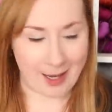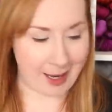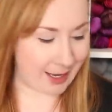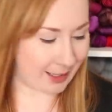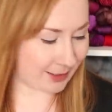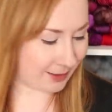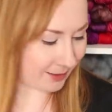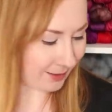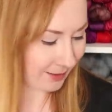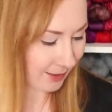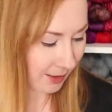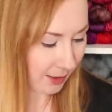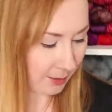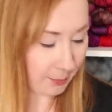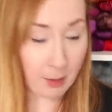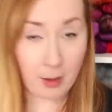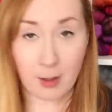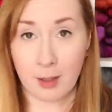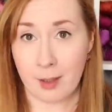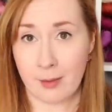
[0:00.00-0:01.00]
and
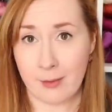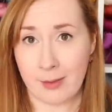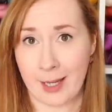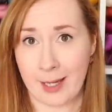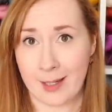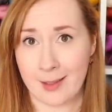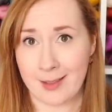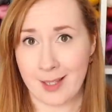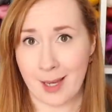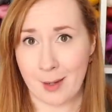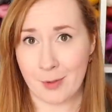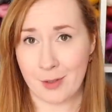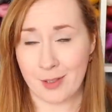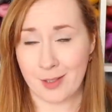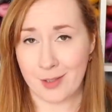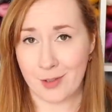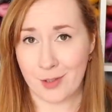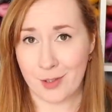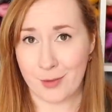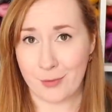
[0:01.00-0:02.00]
part of that exception
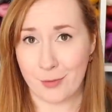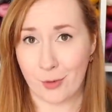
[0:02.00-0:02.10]
has just